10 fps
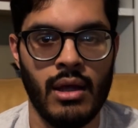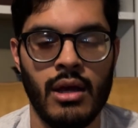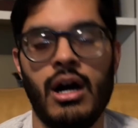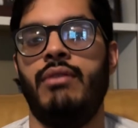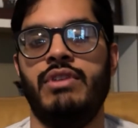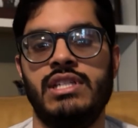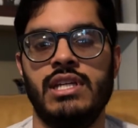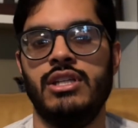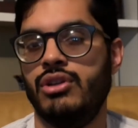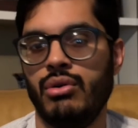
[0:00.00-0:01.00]
Obviously,
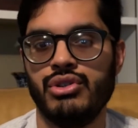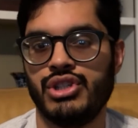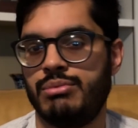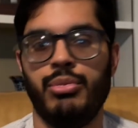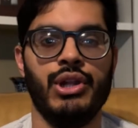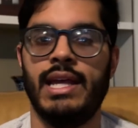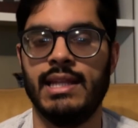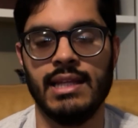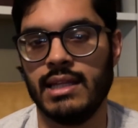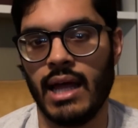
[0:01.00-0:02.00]
don't just
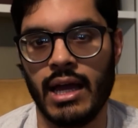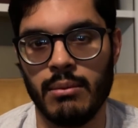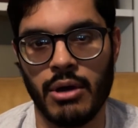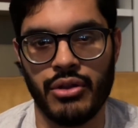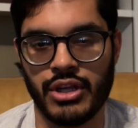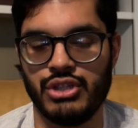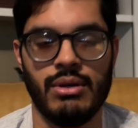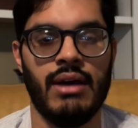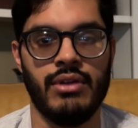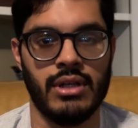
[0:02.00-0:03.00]
blatantly lie about things you
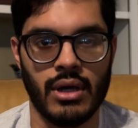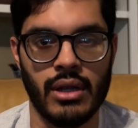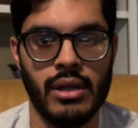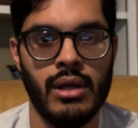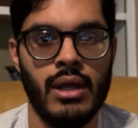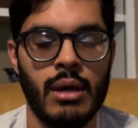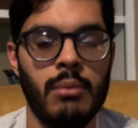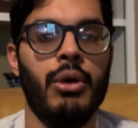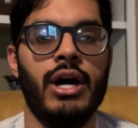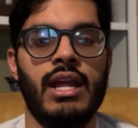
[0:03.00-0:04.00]
haven't done,
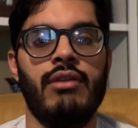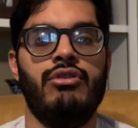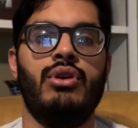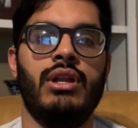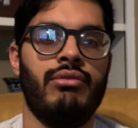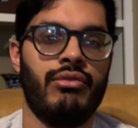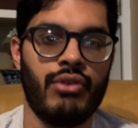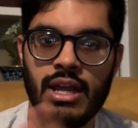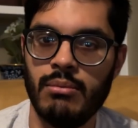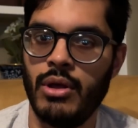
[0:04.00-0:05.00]
but if you can
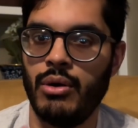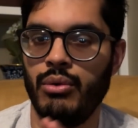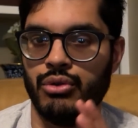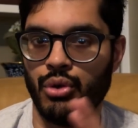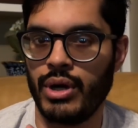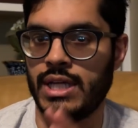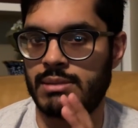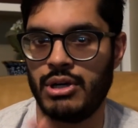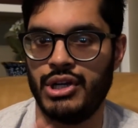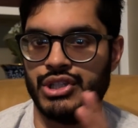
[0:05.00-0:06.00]
frame your
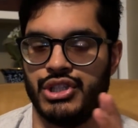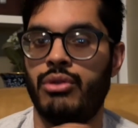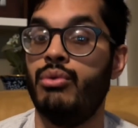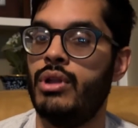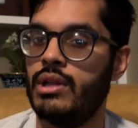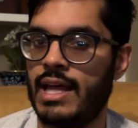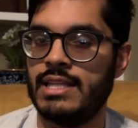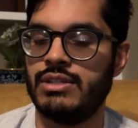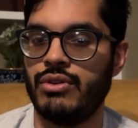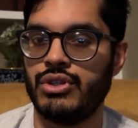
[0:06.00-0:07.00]
experiences through the lens
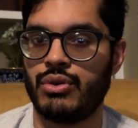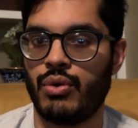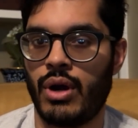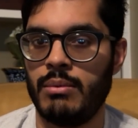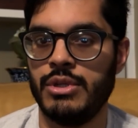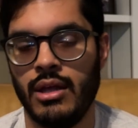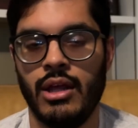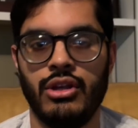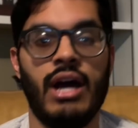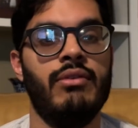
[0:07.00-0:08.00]
of those requirements,
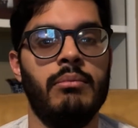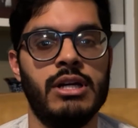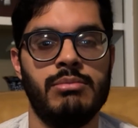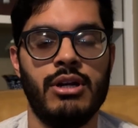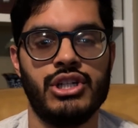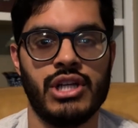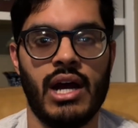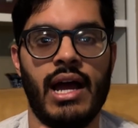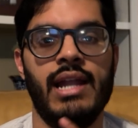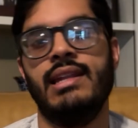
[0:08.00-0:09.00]
you have a much better
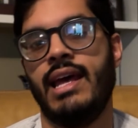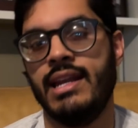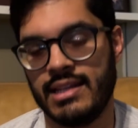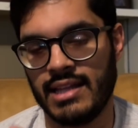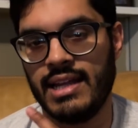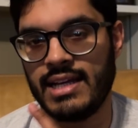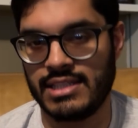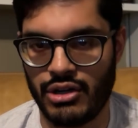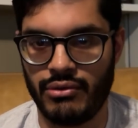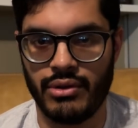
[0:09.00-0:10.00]
shot at landing that next interview.